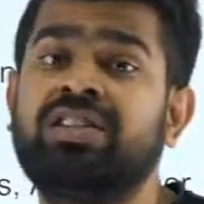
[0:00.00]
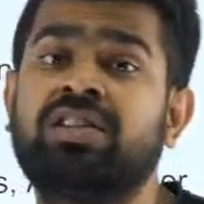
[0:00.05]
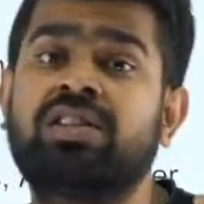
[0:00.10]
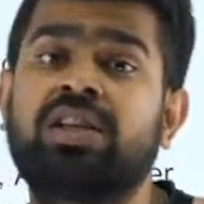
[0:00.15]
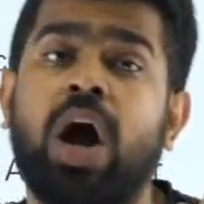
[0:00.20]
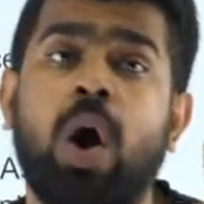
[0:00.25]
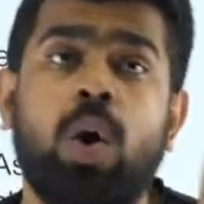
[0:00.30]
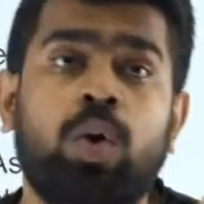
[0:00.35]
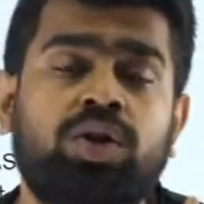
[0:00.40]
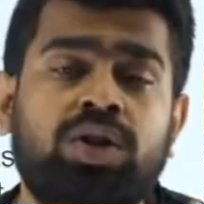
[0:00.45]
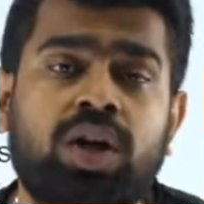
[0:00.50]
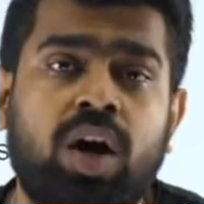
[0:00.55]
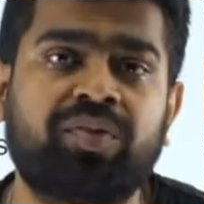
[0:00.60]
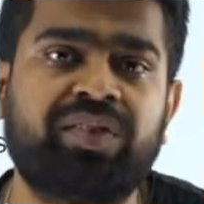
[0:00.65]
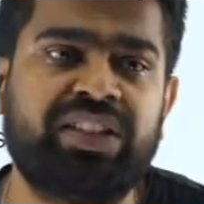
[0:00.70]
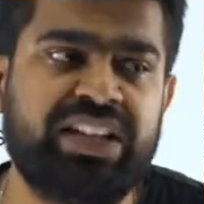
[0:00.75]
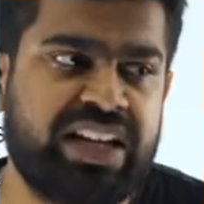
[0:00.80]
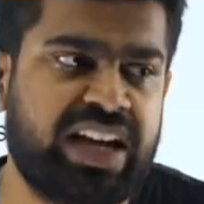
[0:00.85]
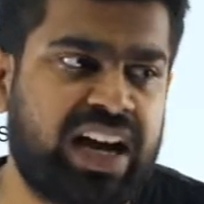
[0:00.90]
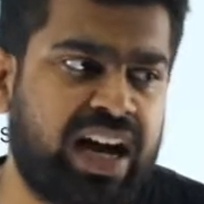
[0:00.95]
Scout of
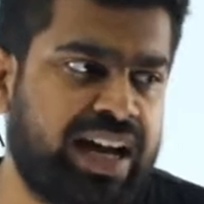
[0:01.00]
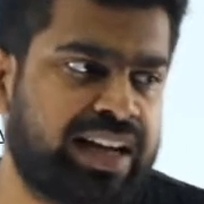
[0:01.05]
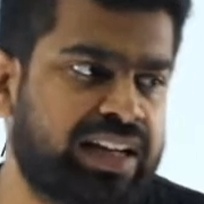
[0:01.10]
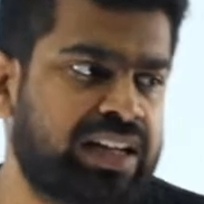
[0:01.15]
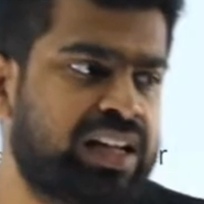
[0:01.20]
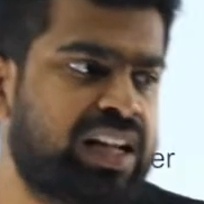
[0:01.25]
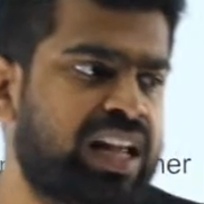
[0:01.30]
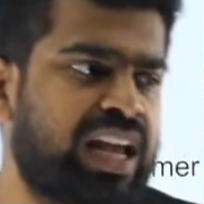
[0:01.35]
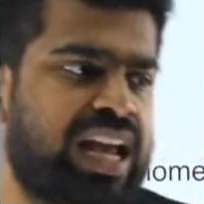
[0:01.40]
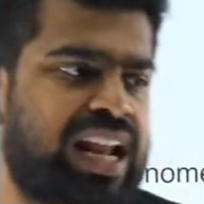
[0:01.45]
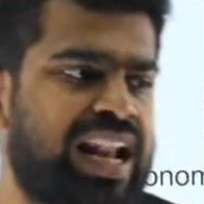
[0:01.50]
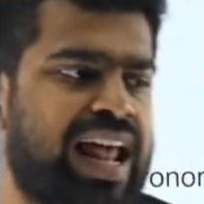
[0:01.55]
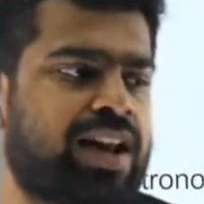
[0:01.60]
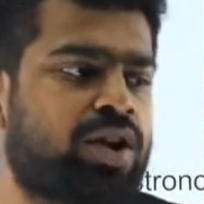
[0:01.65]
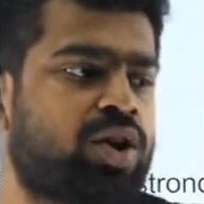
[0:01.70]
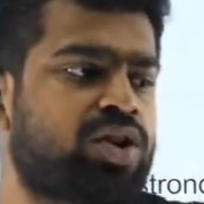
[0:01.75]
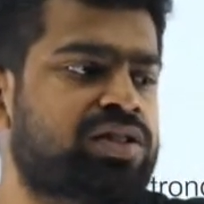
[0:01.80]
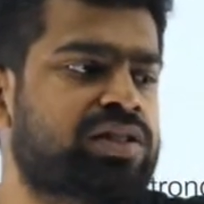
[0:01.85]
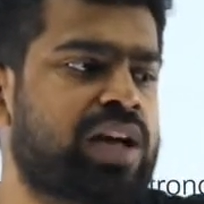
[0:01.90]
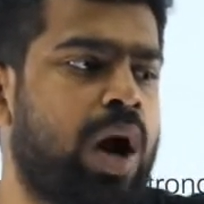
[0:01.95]
the Year.
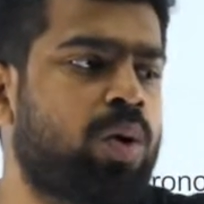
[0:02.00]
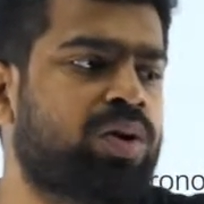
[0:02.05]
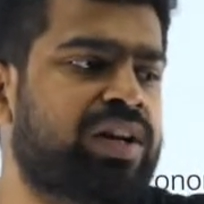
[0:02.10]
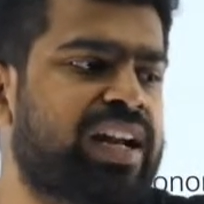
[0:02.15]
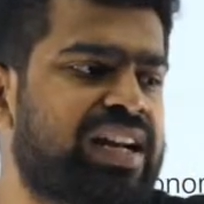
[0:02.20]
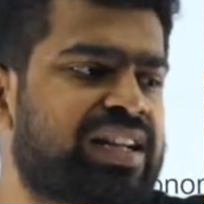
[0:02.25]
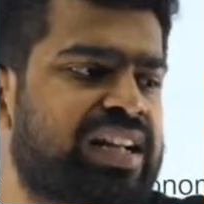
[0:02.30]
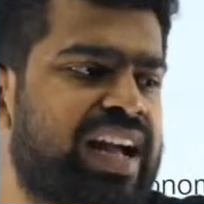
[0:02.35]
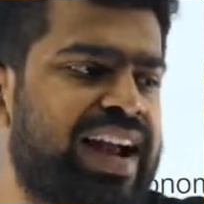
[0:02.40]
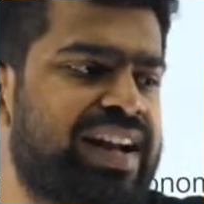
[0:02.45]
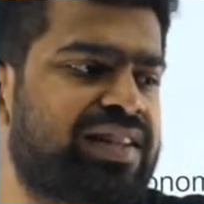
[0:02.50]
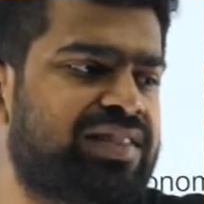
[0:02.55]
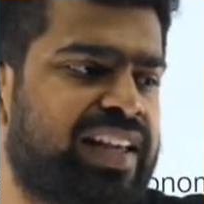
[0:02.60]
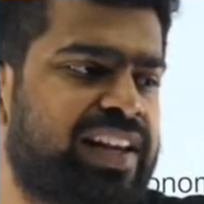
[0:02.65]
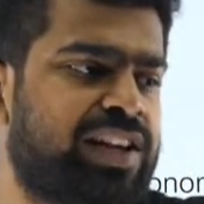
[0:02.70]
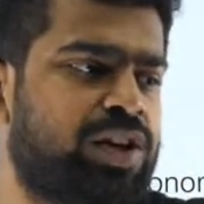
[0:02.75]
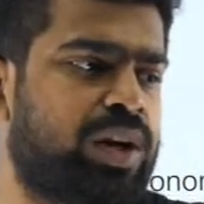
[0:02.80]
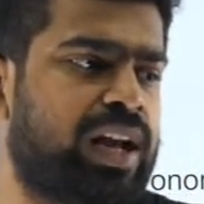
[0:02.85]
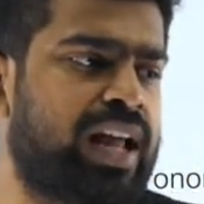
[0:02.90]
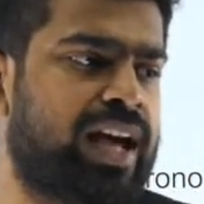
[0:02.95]
Ellarku Scout and Guide
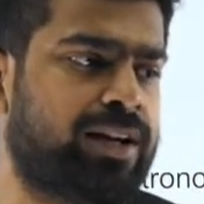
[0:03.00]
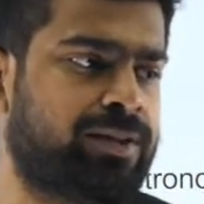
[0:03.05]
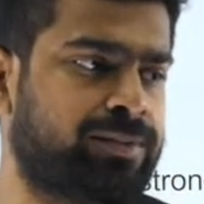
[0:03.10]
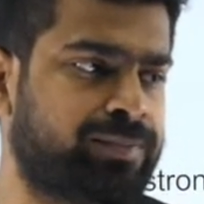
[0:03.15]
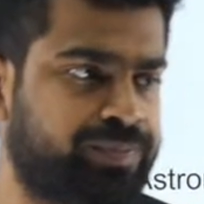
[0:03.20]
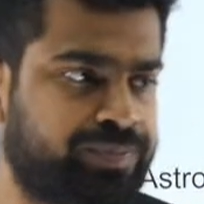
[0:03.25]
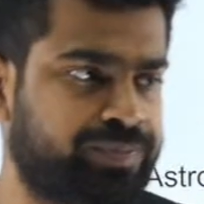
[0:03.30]
theriyumla?